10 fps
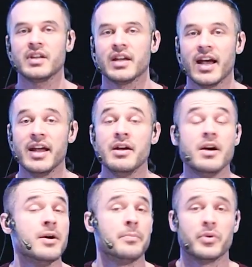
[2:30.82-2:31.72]
Okay,
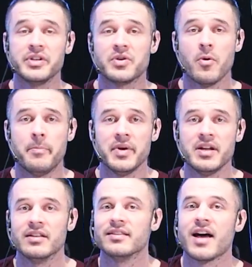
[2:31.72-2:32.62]
pretty cool
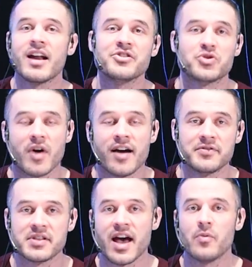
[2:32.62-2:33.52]
beat, a lot of drive to
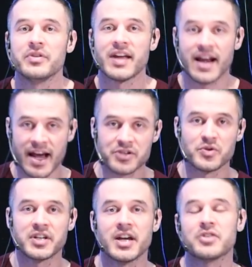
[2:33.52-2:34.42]
that with that extra
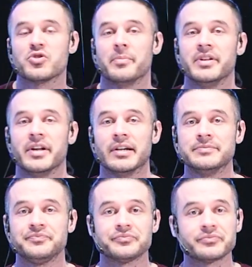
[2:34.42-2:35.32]
kick drum in there.
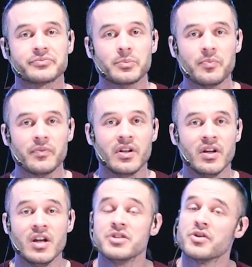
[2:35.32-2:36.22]

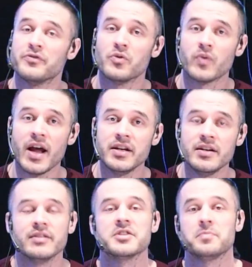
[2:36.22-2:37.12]
So if you're ready,
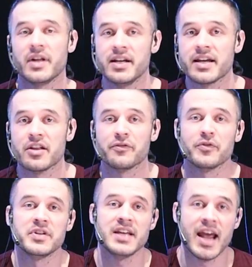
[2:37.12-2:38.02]
let's play together for
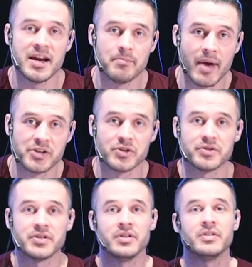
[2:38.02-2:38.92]
the 8 measures.